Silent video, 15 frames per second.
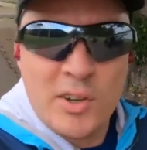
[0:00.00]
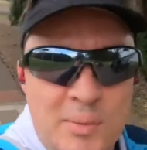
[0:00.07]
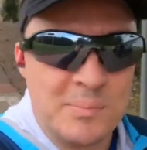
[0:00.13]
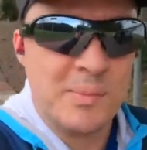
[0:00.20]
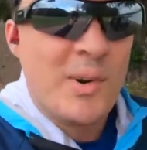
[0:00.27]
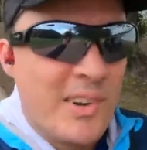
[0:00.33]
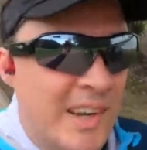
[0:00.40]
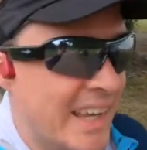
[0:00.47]

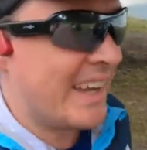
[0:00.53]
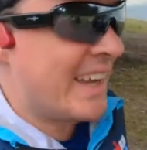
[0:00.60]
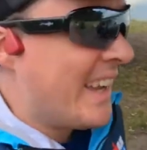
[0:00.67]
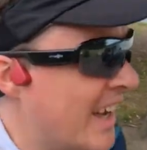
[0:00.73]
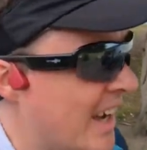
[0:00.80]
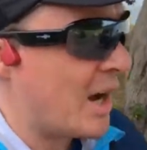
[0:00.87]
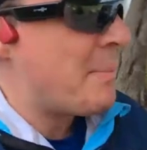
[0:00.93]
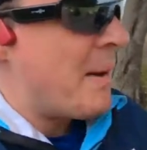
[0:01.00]
morning.
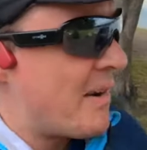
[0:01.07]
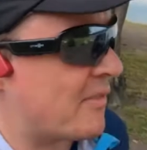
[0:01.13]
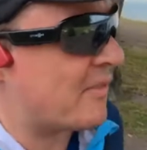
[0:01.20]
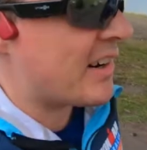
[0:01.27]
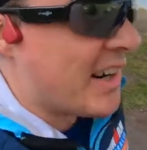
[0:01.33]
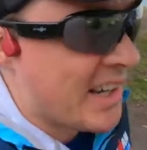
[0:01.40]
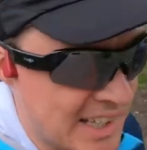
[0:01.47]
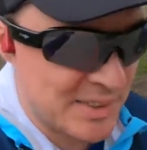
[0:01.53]
I'm out
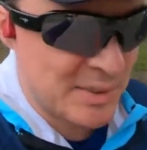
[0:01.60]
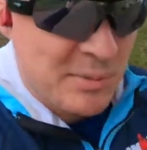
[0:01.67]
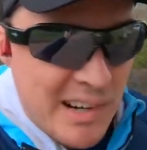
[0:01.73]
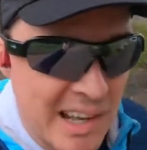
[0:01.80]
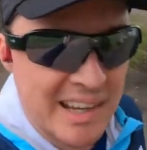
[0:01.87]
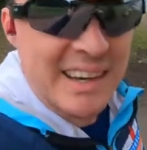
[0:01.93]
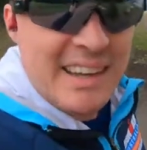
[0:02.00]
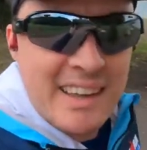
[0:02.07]
for a nice
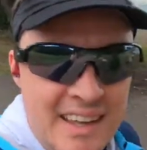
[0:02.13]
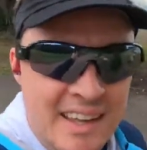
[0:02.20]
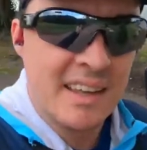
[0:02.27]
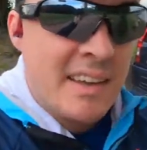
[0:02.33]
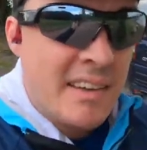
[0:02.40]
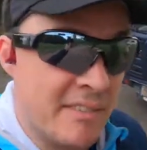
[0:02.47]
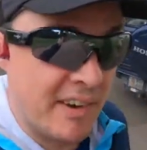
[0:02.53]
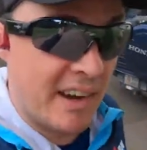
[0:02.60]
run.
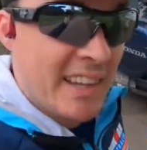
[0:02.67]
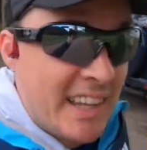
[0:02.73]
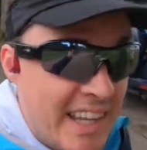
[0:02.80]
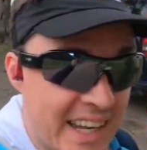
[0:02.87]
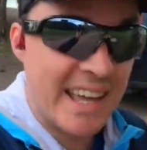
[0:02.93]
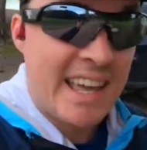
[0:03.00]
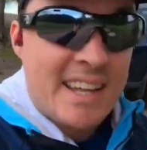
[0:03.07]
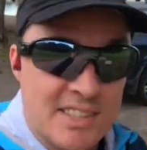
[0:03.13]
Finally
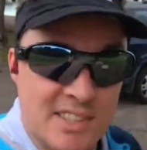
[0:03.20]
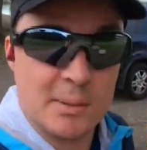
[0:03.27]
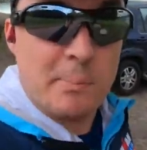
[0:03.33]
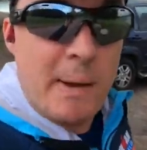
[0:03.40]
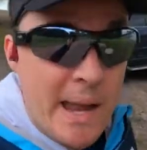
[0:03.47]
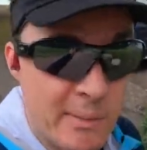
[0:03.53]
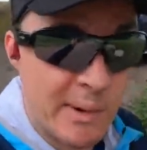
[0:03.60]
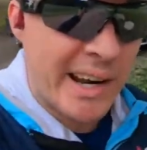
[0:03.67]
getting out to the
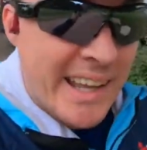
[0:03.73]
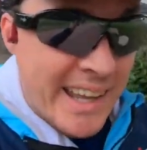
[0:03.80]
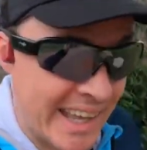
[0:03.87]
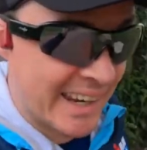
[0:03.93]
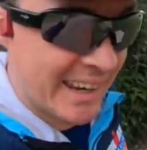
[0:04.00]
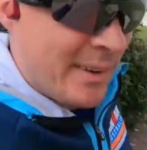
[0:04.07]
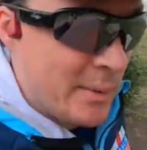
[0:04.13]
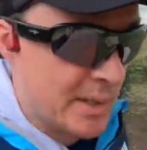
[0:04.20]
Bay Run
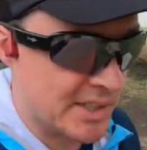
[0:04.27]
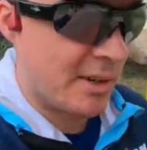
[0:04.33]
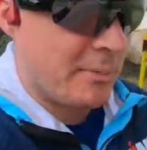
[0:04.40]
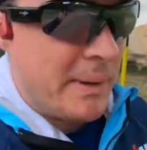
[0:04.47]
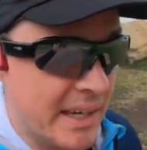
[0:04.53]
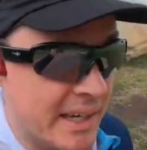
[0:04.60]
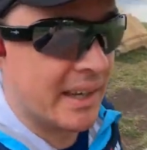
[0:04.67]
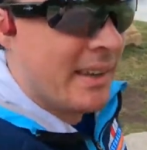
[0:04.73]
again, which I've
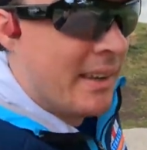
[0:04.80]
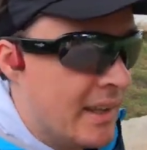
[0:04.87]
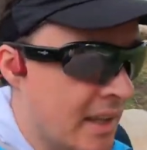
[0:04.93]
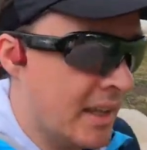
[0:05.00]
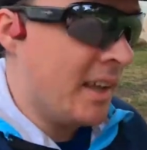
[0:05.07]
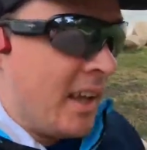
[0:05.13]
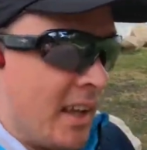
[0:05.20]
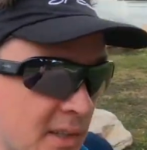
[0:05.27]
been
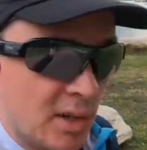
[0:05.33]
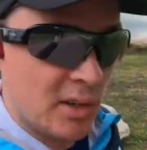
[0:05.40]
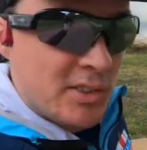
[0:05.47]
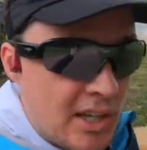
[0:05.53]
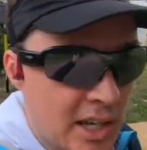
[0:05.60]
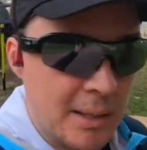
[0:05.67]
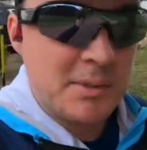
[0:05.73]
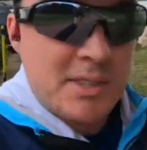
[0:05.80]
a long
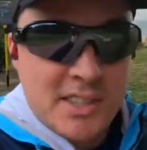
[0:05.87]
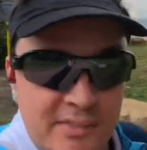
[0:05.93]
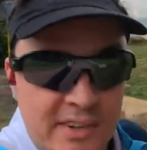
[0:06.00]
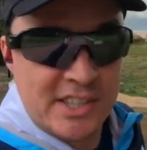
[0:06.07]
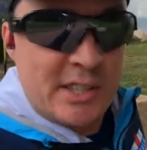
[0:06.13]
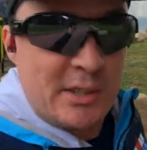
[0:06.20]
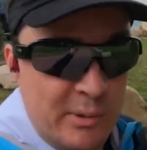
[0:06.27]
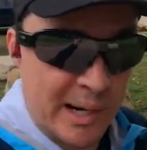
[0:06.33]
time since I've
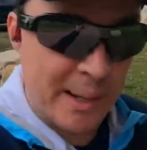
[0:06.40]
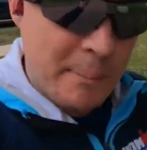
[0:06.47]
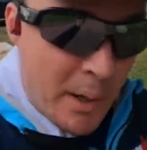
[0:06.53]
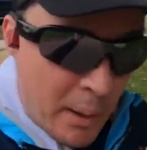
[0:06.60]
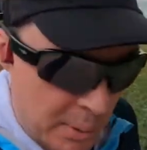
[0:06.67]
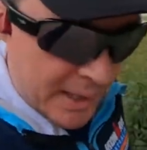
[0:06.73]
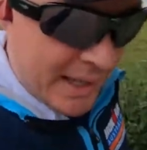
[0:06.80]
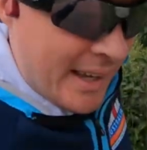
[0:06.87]
actually run it properly.